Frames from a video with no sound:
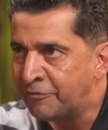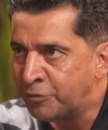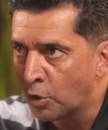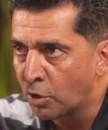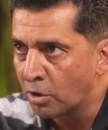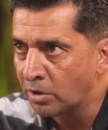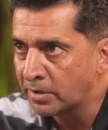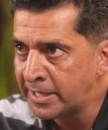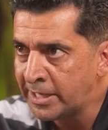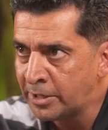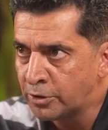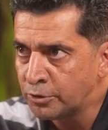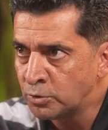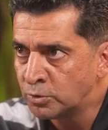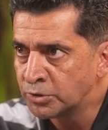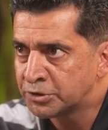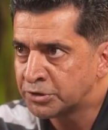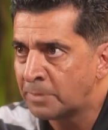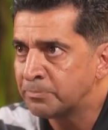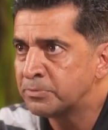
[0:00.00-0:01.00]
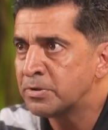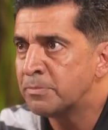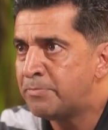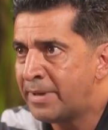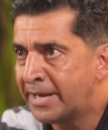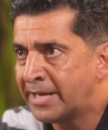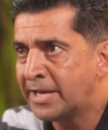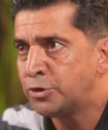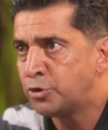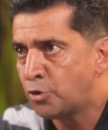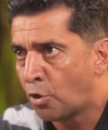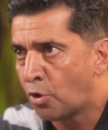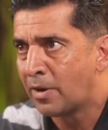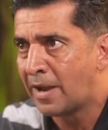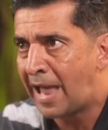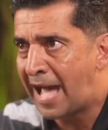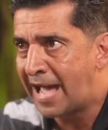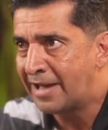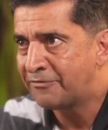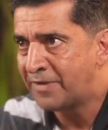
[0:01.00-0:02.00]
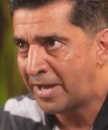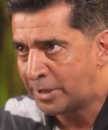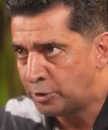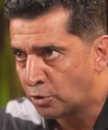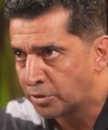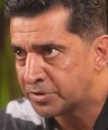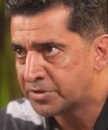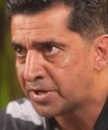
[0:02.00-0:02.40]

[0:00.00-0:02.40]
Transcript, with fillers: if you're a leader doing something big in your life and you're